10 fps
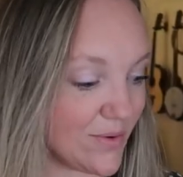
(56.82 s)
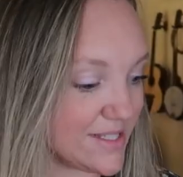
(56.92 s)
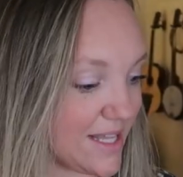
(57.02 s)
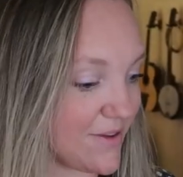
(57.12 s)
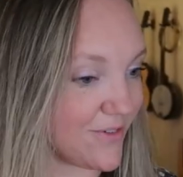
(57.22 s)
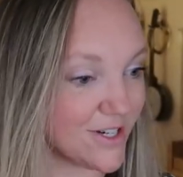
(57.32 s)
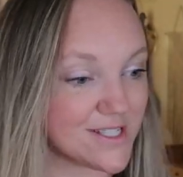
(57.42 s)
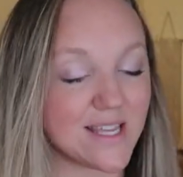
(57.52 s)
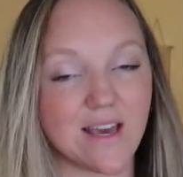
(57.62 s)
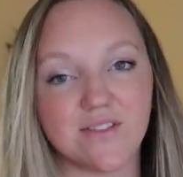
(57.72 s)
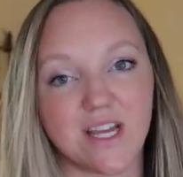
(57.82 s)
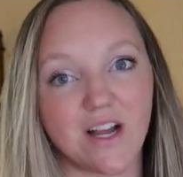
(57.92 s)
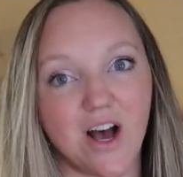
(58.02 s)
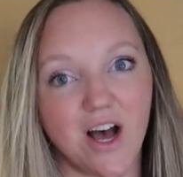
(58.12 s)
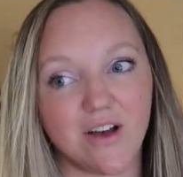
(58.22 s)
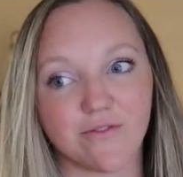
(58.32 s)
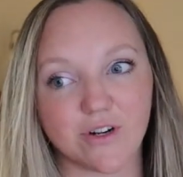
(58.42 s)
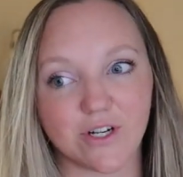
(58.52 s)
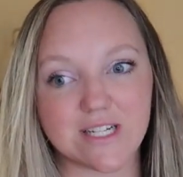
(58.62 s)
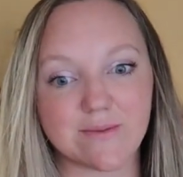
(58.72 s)
it was the first gift I got
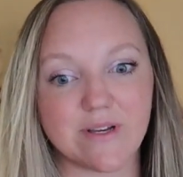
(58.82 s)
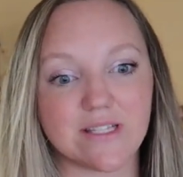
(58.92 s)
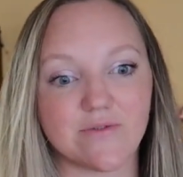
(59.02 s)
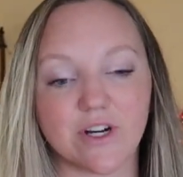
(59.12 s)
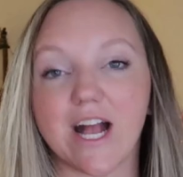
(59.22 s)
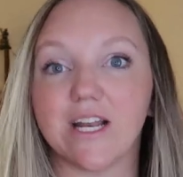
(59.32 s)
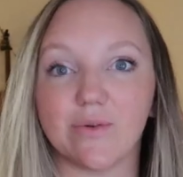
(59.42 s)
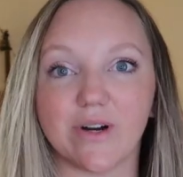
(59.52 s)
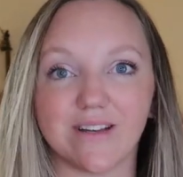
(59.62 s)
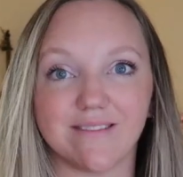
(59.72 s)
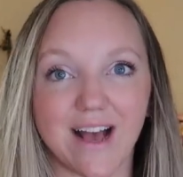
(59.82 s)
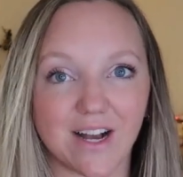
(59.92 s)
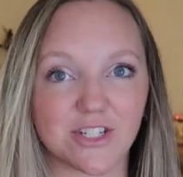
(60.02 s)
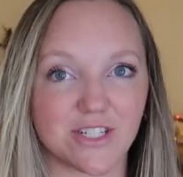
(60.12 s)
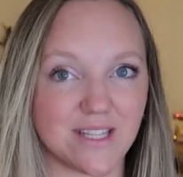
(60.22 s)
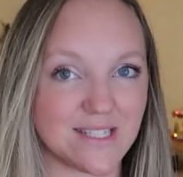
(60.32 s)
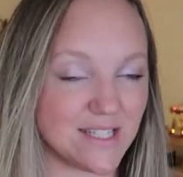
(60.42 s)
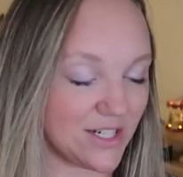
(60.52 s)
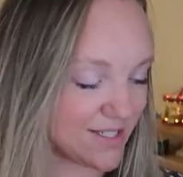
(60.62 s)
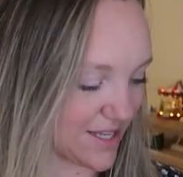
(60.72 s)
for Christmas for anyone actually
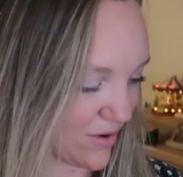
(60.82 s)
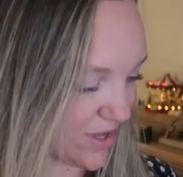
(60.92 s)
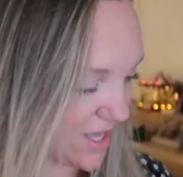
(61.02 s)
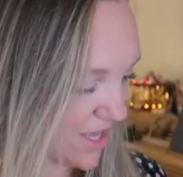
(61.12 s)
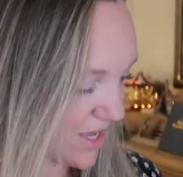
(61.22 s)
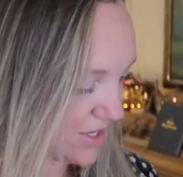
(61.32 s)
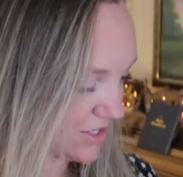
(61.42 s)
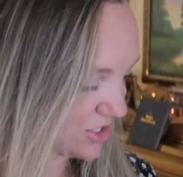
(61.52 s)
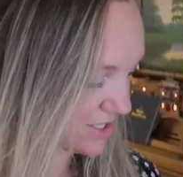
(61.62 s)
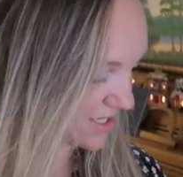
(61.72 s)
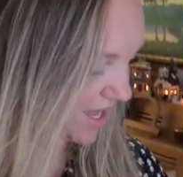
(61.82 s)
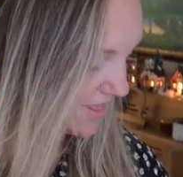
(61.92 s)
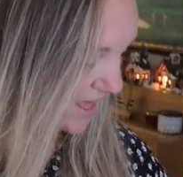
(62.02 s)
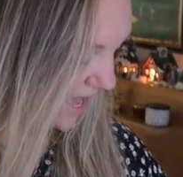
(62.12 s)
this year. So she's got